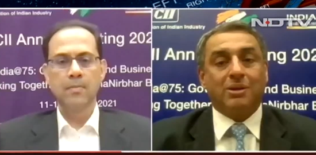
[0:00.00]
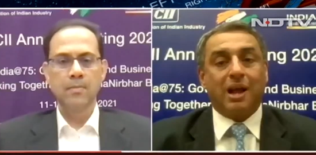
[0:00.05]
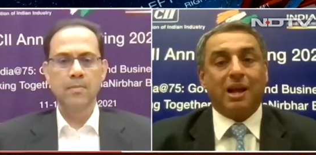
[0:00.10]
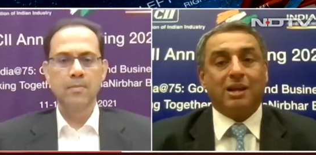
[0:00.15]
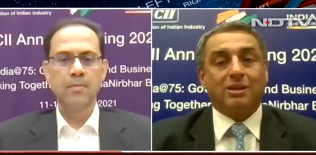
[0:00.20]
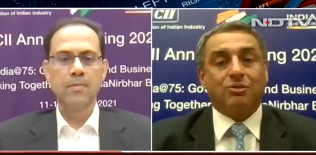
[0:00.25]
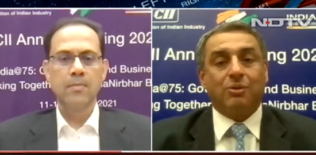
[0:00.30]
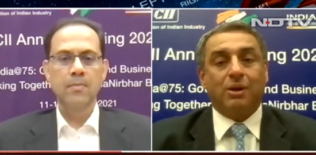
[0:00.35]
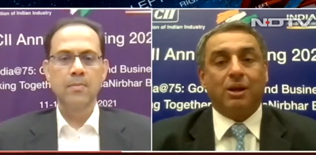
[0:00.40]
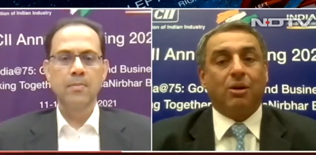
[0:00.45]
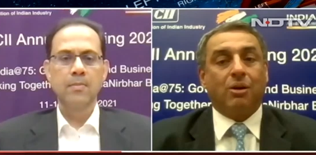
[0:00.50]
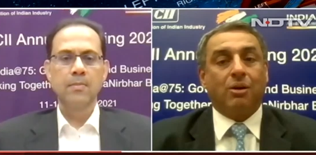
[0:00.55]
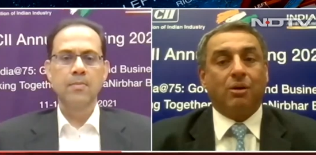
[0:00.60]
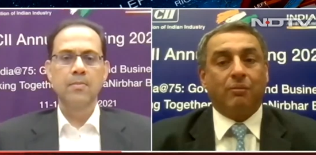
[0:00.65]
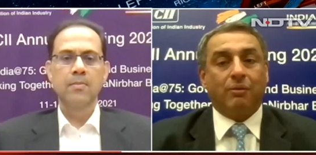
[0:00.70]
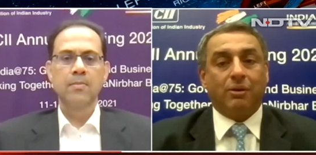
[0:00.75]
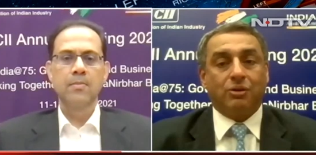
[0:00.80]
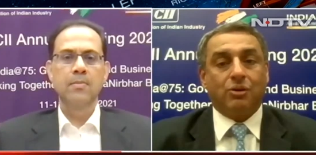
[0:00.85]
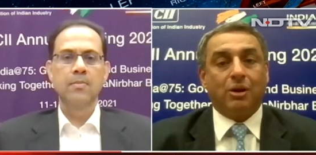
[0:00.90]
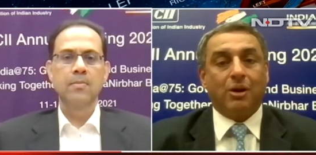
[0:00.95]
Speaker 1: last week or
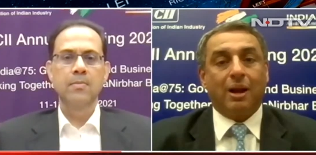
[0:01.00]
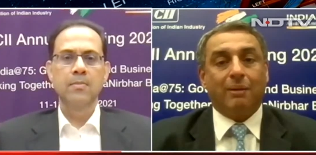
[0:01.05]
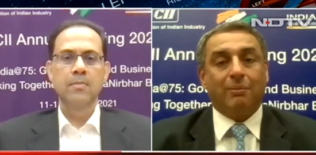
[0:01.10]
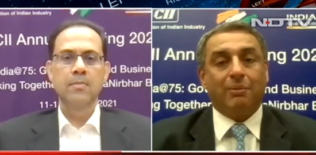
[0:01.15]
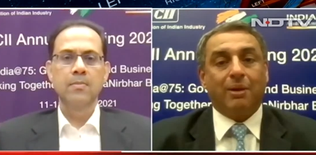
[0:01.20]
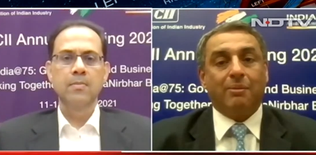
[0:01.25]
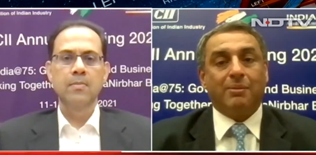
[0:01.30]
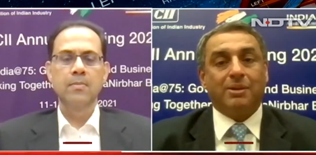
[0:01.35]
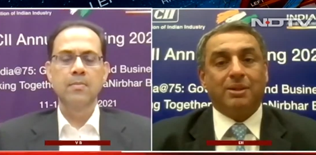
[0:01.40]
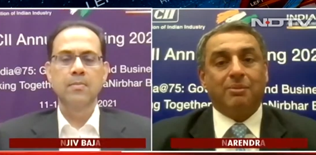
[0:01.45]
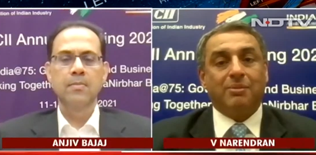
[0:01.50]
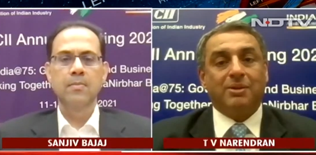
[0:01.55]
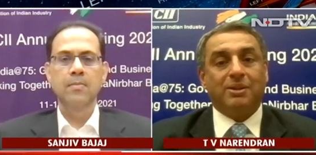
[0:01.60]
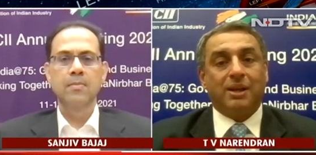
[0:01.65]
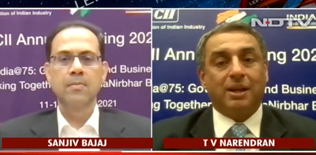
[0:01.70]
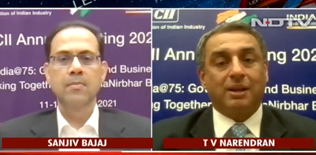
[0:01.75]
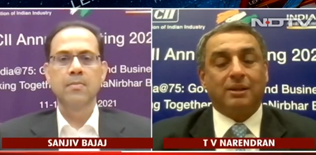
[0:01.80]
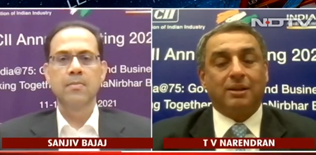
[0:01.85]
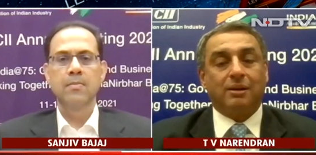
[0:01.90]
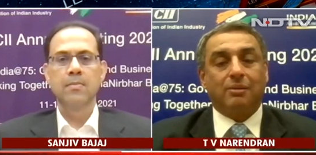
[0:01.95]
which will help the M S M E
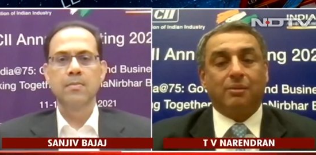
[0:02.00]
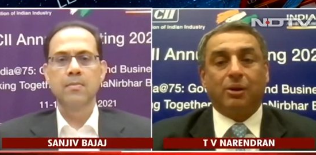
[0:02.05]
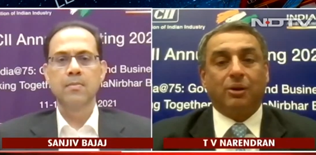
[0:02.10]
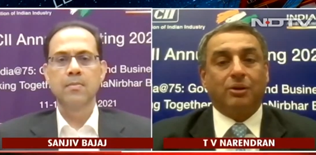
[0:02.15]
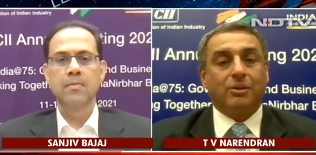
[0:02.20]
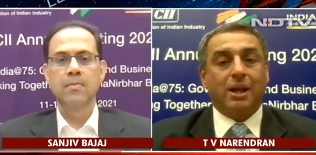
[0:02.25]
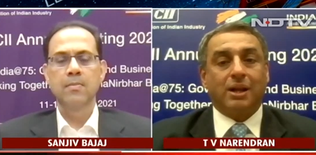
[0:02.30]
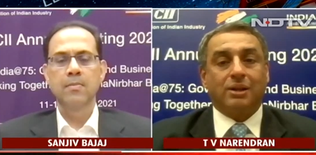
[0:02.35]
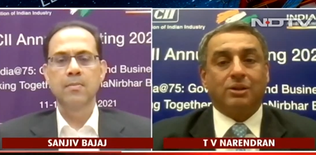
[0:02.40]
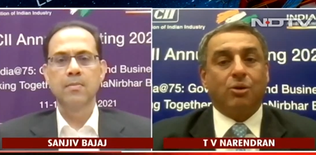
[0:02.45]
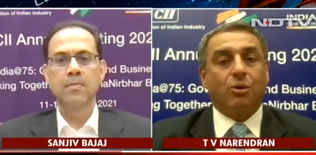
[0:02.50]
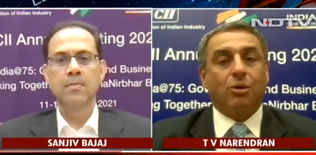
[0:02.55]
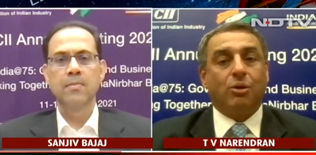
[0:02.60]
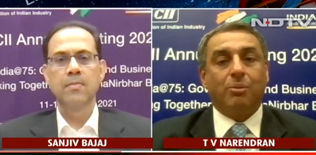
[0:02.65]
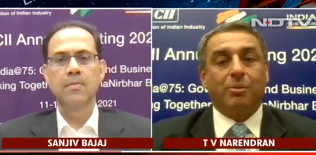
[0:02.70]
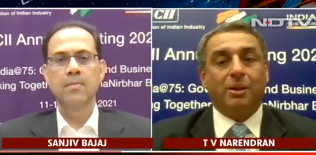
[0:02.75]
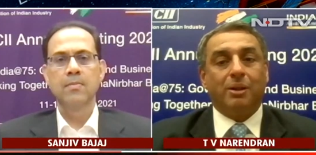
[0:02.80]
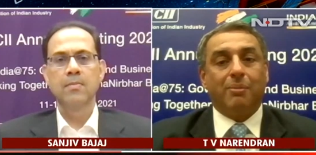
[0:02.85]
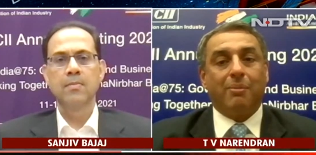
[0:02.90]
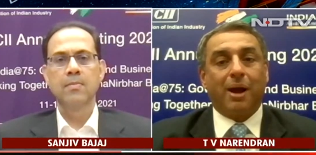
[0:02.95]
sector, because that's going to
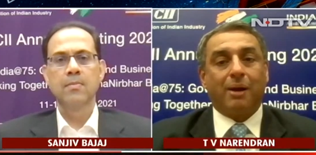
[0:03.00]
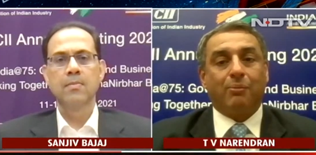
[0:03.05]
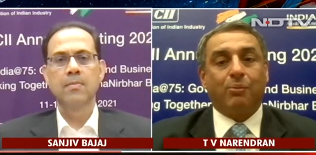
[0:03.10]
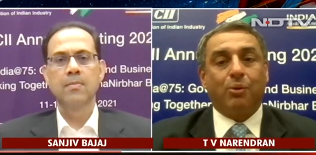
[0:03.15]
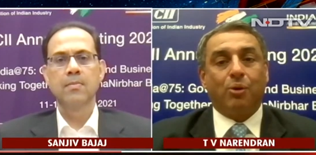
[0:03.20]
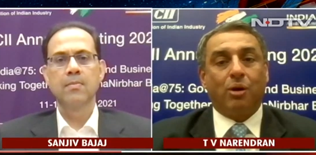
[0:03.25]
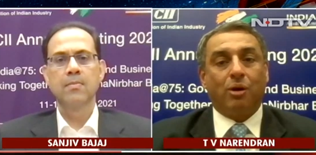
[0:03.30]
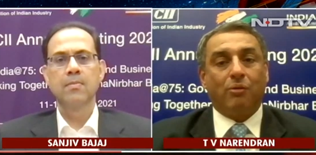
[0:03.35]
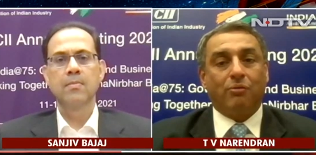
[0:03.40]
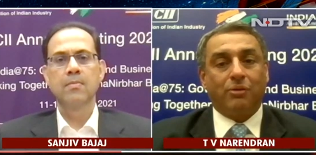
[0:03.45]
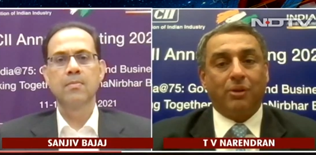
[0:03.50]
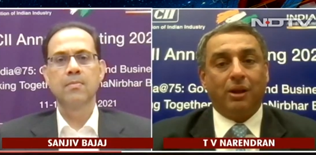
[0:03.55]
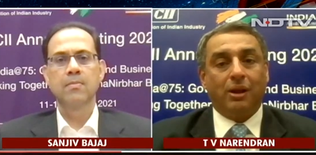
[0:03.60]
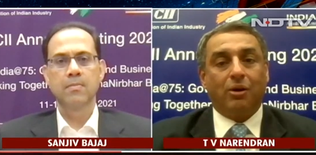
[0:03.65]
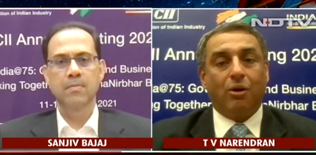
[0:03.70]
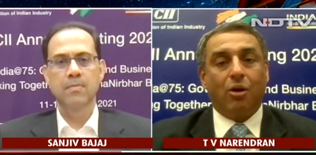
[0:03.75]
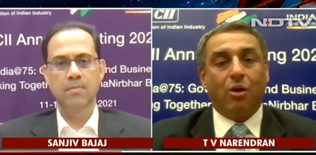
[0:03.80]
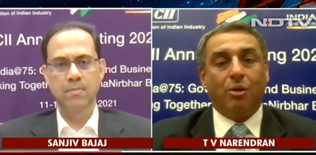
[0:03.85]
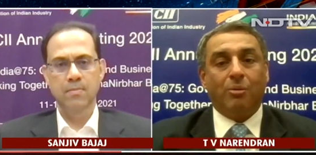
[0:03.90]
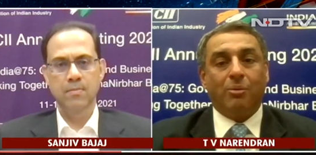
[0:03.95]
be the backbone of the
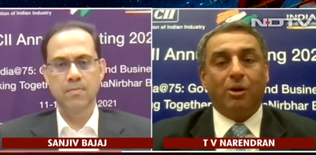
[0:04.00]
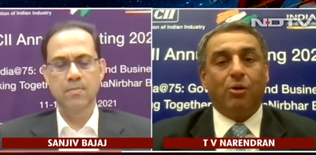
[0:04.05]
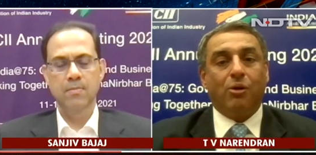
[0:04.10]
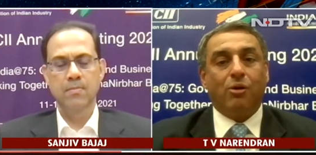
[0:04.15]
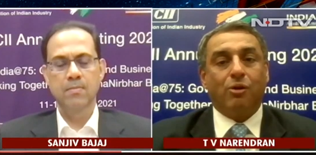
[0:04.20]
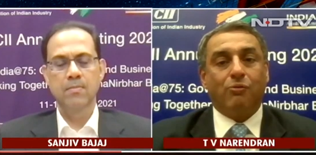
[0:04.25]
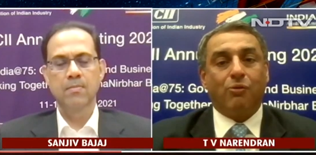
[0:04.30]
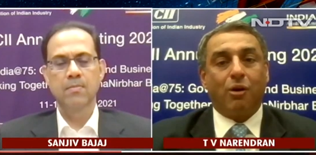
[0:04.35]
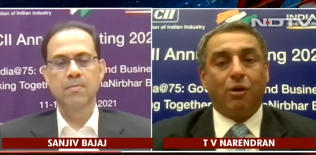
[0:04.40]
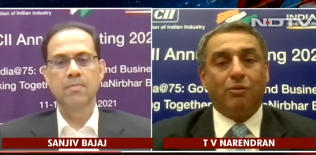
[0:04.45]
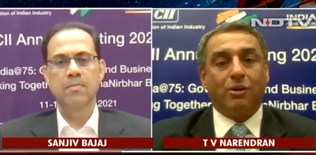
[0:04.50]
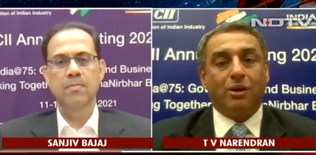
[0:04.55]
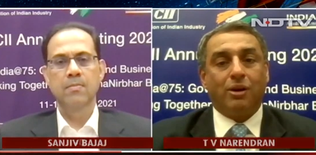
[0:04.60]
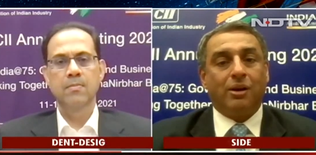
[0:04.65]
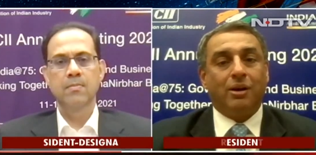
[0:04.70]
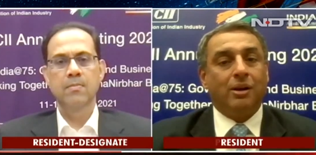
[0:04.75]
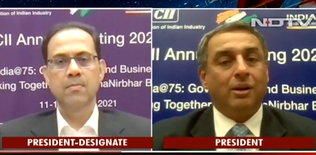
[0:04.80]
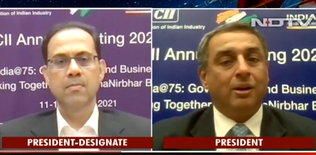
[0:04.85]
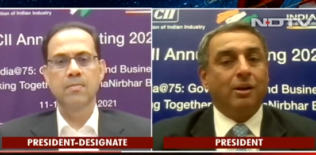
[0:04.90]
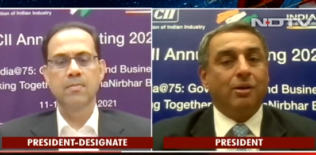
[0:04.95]
economy going
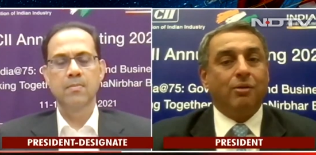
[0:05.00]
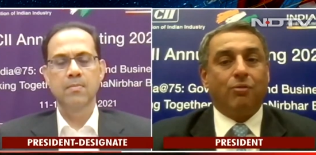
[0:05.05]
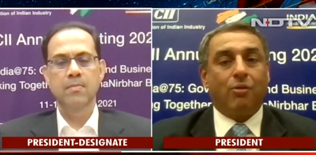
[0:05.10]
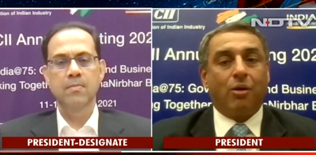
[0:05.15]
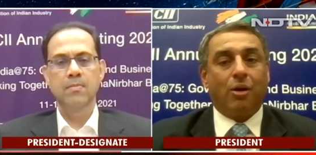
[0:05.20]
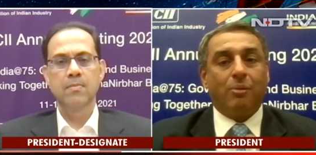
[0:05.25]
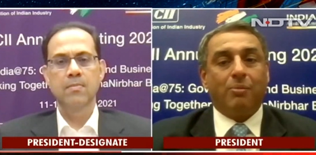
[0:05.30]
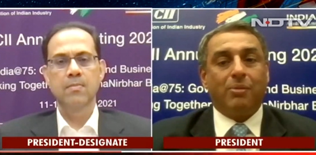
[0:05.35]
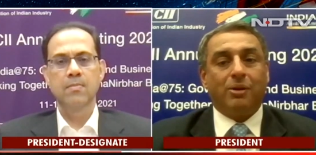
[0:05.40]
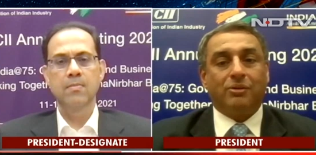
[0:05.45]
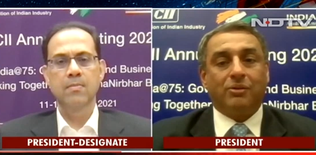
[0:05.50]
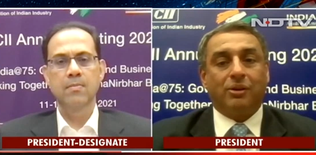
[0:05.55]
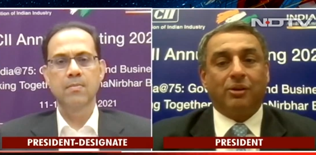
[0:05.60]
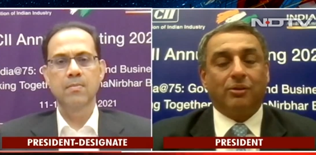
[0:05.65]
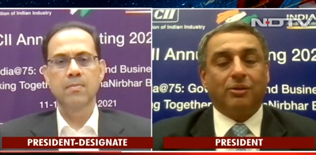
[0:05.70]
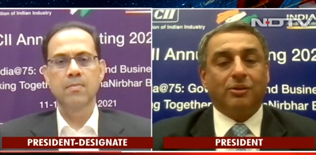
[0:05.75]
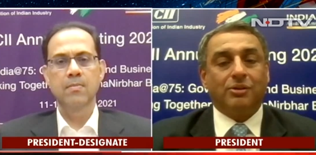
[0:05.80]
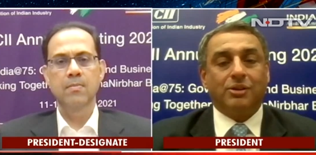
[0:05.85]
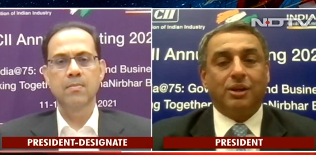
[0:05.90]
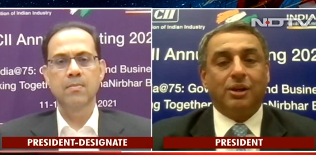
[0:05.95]
forward. forty percent of
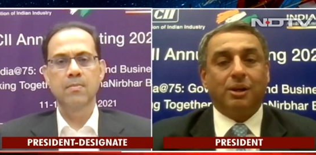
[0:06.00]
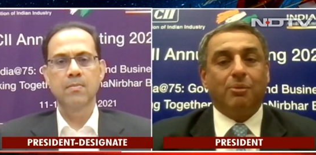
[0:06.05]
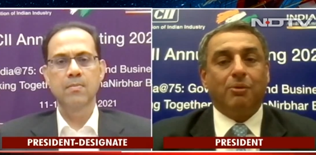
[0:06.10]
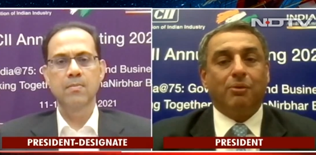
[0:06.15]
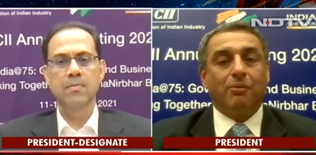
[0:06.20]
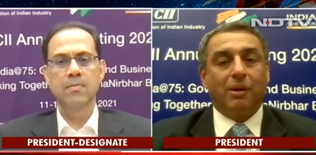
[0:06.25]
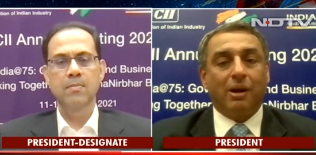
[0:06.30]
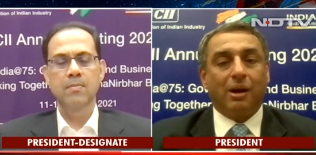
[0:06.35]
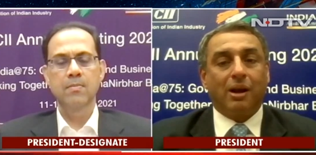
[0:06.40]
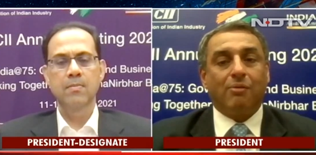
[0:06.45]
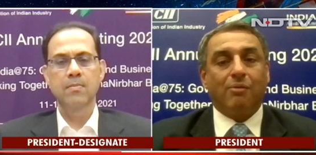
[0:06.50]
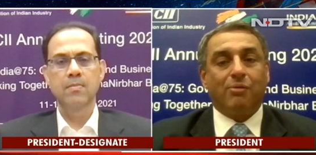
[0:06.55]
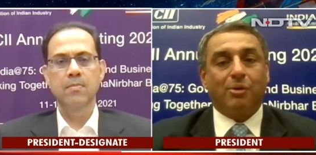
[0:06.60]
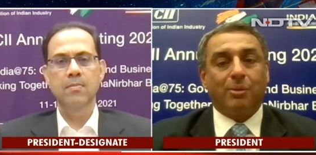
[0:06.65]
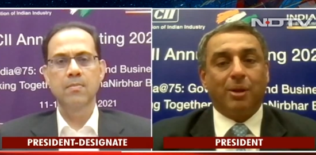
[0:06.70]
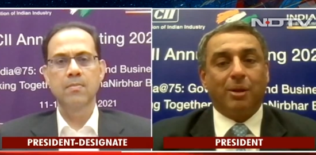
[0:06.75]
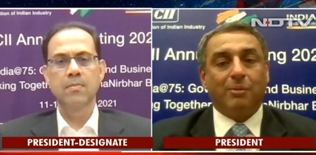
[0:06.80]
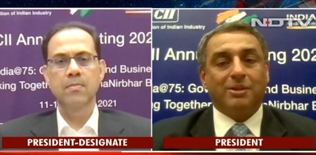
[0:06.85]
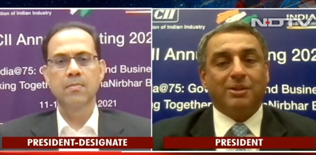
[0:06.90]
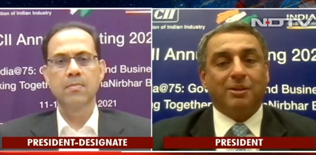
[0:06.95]
the G D P will come from
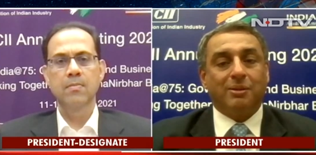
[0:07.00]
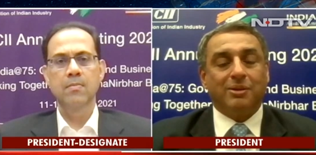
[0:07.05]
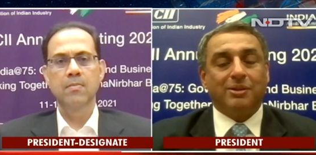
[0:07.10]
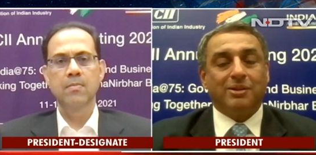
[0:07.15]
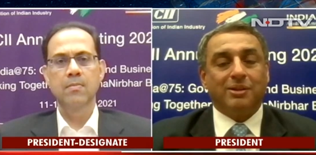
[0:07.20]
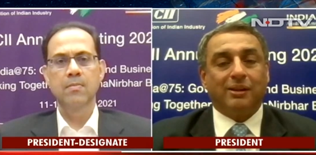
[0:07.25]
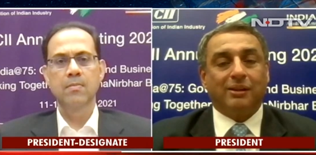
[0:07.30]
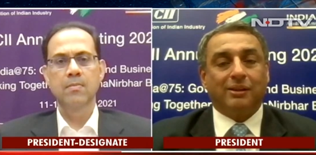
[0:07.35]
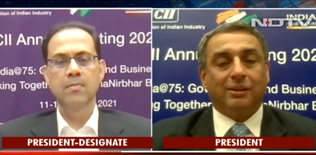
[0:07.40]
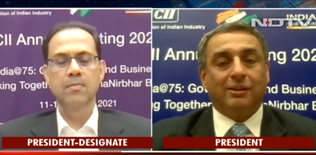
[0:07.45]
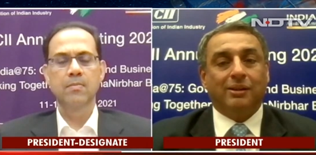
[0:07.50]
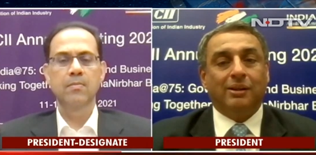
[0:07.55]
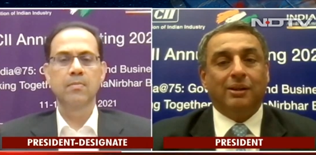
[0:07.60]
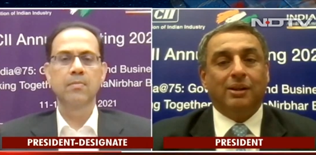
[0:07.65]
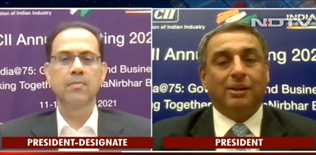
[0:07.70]
the M S M E sector.